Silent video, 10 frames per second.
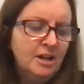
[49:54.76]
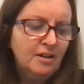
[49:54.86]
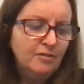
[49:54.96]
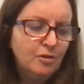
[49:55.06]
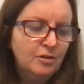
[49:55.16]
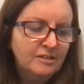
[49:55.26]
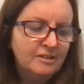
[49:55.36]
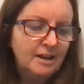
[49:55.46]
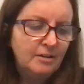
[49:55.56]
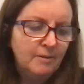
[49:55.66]
of course,
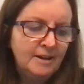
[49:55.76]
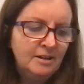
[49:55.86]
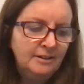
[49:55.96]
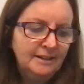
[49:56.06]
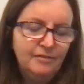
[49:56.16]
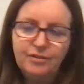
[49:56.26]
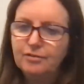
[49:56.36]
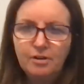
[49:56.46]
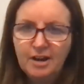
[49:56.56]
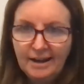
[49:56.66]
like when you live
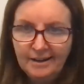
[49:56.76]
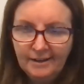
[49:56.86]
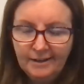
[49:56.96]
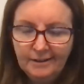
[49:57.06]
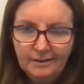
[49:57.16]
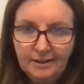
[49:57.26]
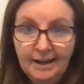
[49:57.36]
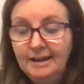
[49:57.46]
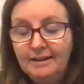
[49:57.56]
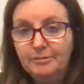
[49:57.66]
through any
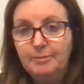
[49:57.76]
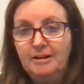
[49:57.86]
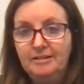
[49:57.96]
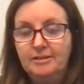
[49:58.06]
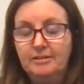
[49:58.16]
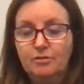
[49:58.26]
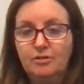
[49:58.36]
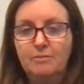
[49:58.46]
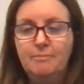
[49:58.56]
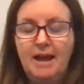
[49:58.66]
experiences, good
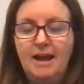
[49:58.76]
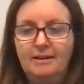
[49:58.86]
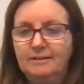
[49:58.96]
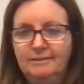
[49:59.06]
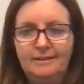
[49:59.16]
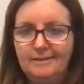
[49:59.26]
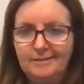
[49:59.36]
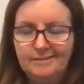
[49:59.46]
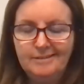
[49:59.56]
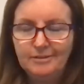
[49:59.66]
and bad,
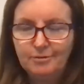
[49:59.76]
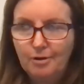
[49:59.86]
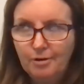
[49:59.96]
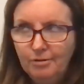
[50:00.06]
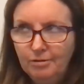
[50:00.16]
there's growth,